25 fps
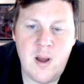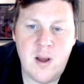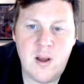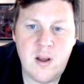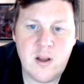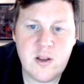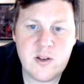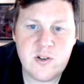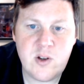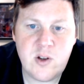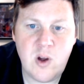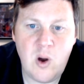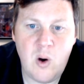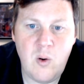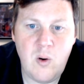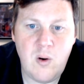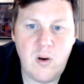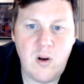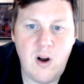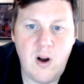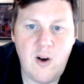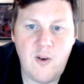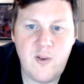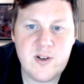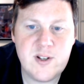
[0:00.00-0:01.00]
So
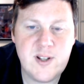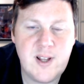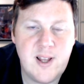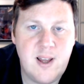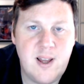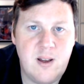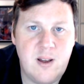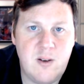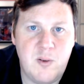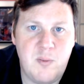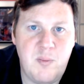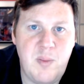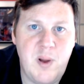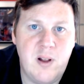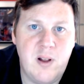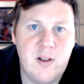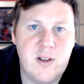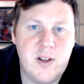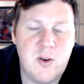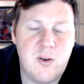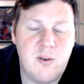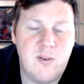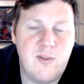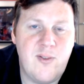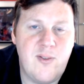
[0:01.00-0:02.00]
obviously with
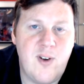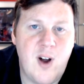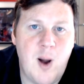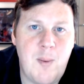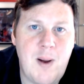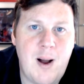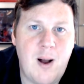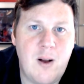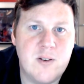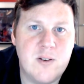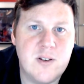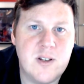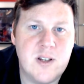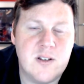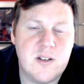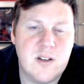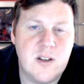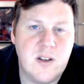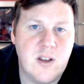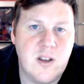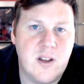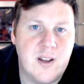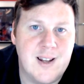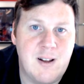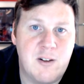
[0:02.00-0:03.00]
building your own farmhouses,
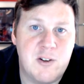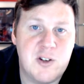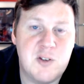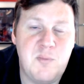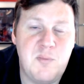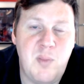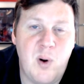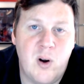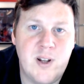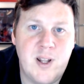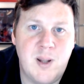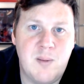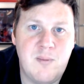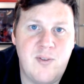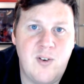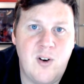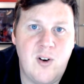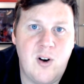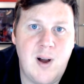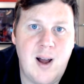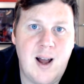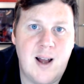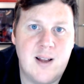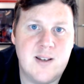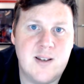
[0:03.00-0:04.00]
you can now spawn in them
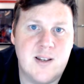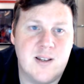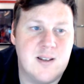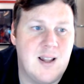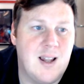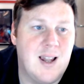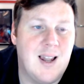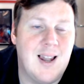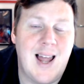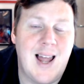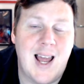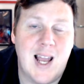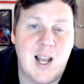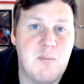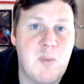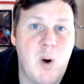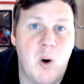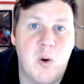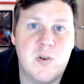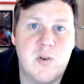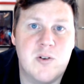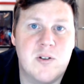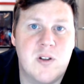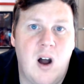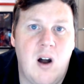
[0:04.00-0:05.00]
farmhouses like
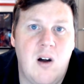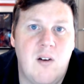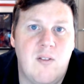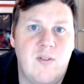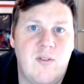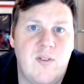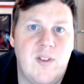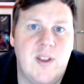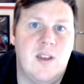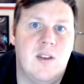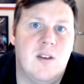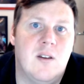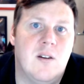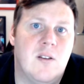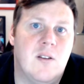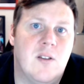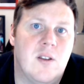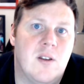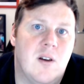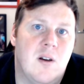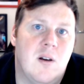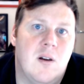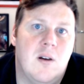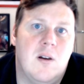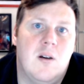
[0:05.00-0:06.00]
most of the
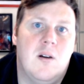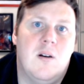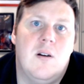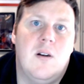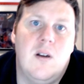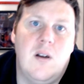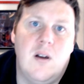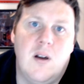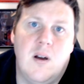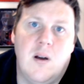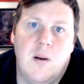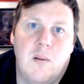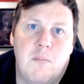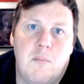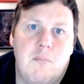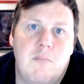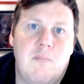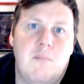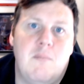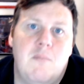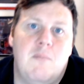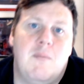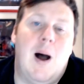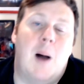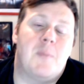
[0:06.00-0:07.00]
other
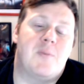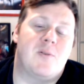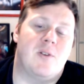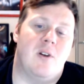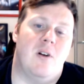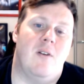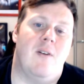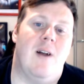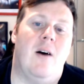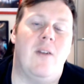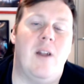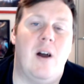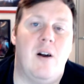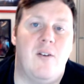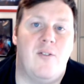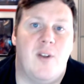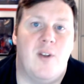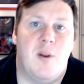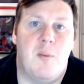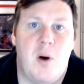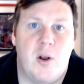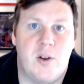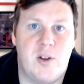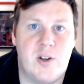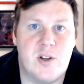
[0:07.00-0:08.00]
maps that are out now for
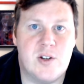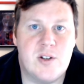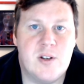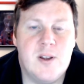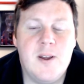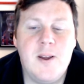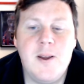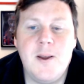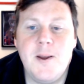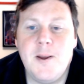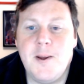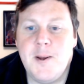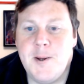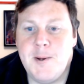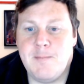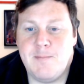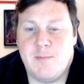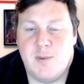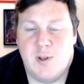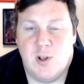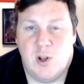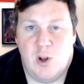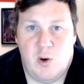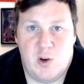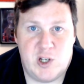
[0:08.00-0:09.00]
the modders.
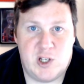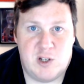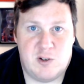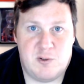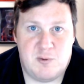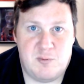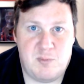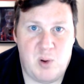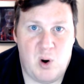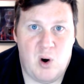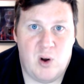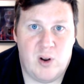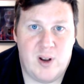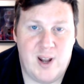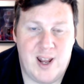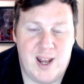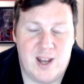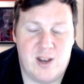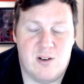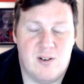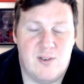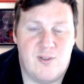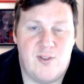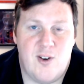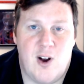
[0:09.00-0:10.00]
You'll always spawn
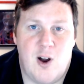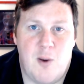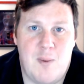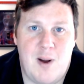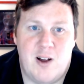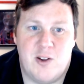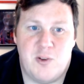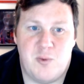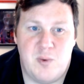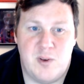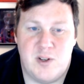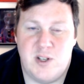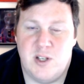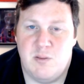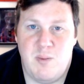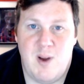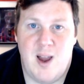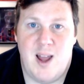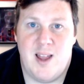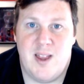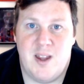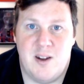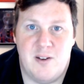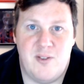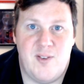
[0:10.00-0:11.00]
in your farmhouse, which is
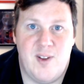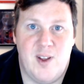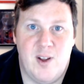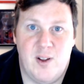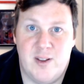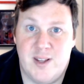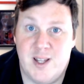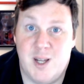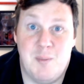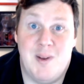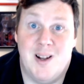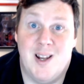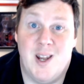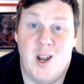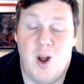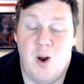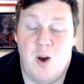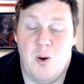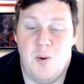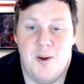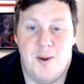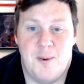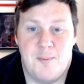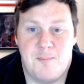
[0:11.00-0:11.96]
better than a field in the middle of nowhere.